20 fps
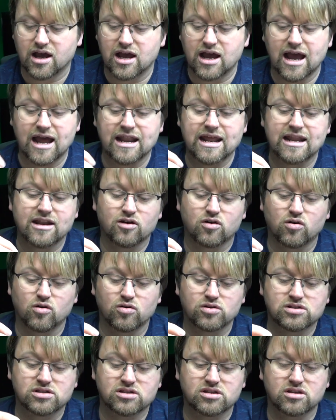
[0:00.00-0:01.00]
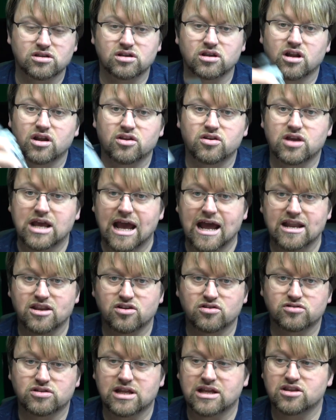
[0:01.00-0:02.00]
And then, of course, you know, you can
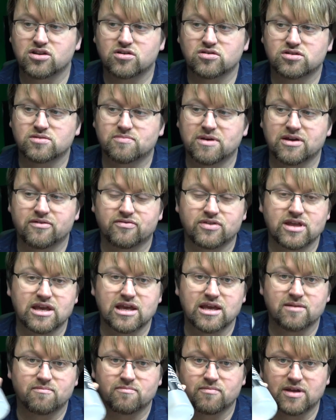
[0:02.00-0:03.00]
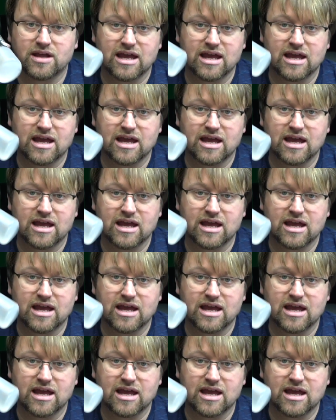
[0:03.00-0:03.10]
use a bit of the